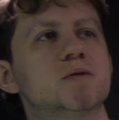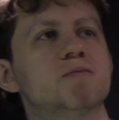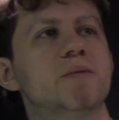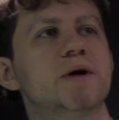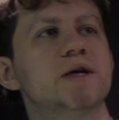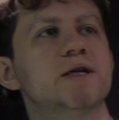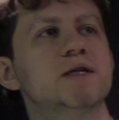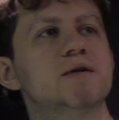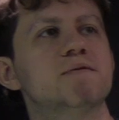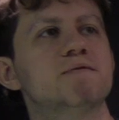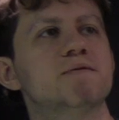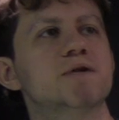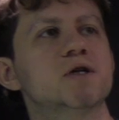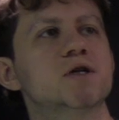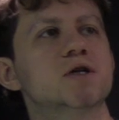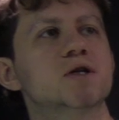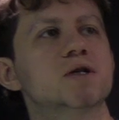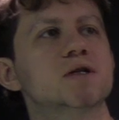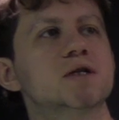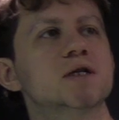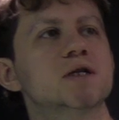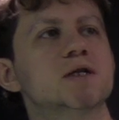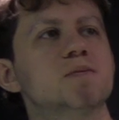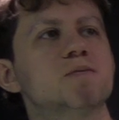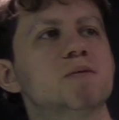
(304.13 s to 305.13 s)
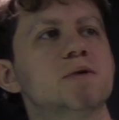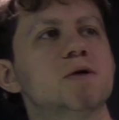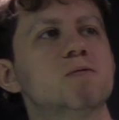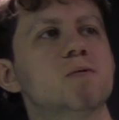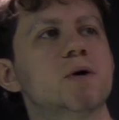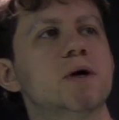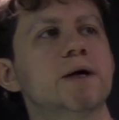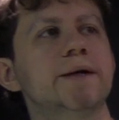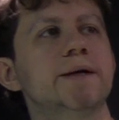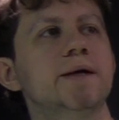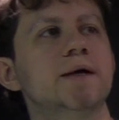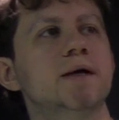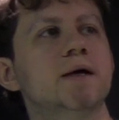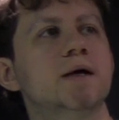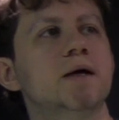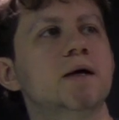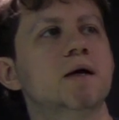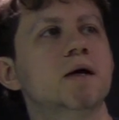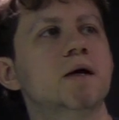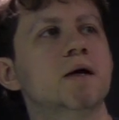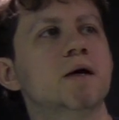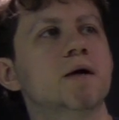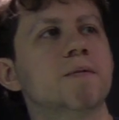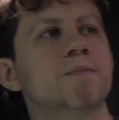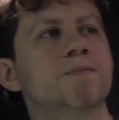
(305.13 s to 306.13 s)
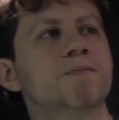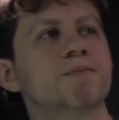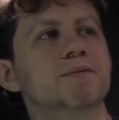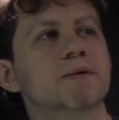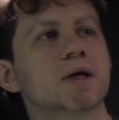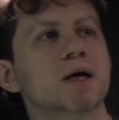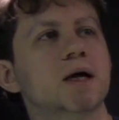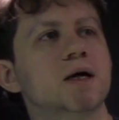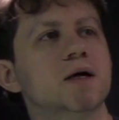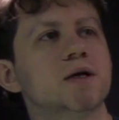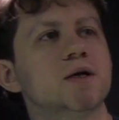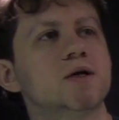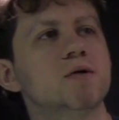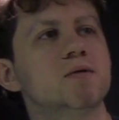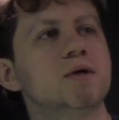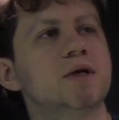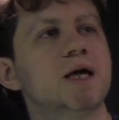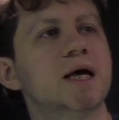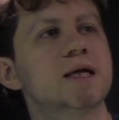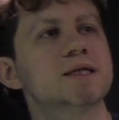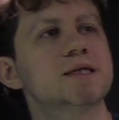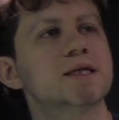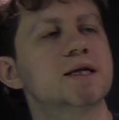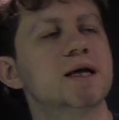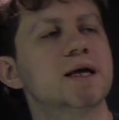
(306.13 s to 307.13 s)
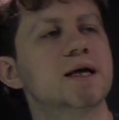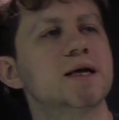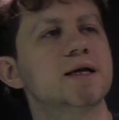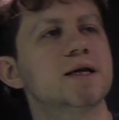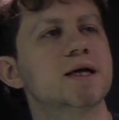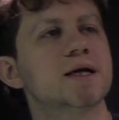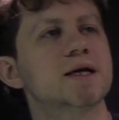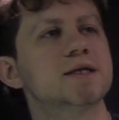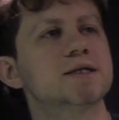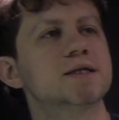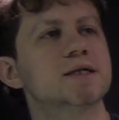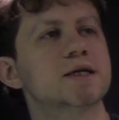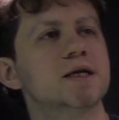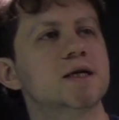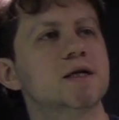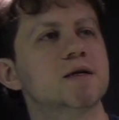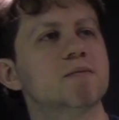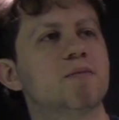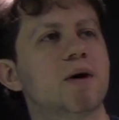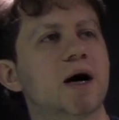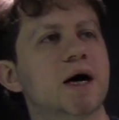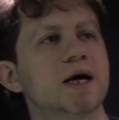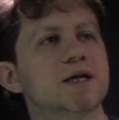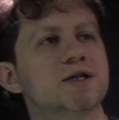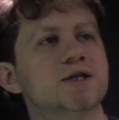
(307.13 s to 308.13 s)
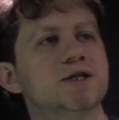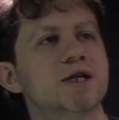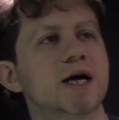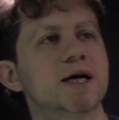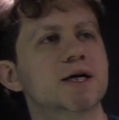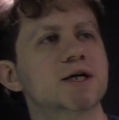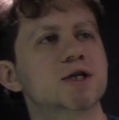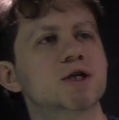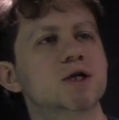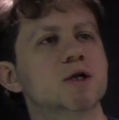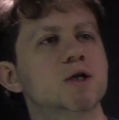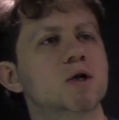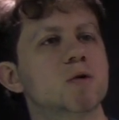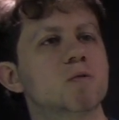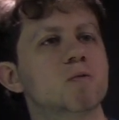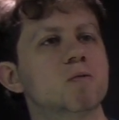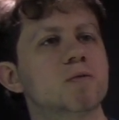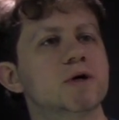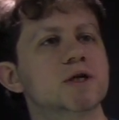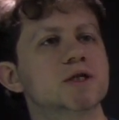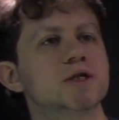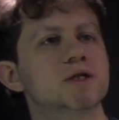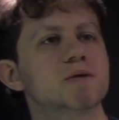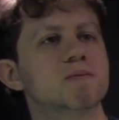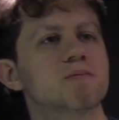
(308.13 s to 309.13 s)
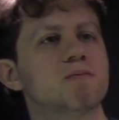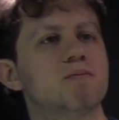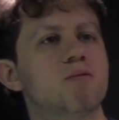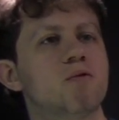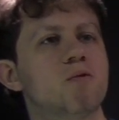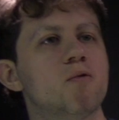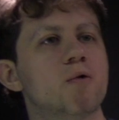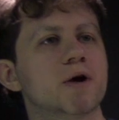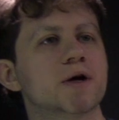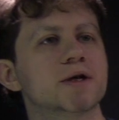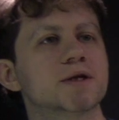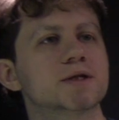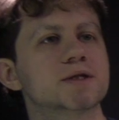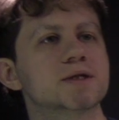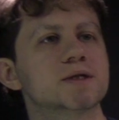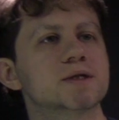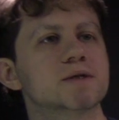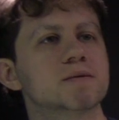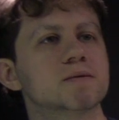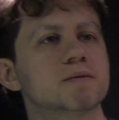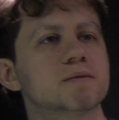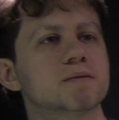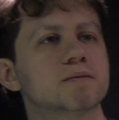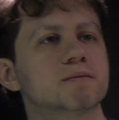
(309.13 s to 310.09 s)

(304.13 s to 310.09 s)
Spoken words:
by definition this P1, you get that it is in bijection with points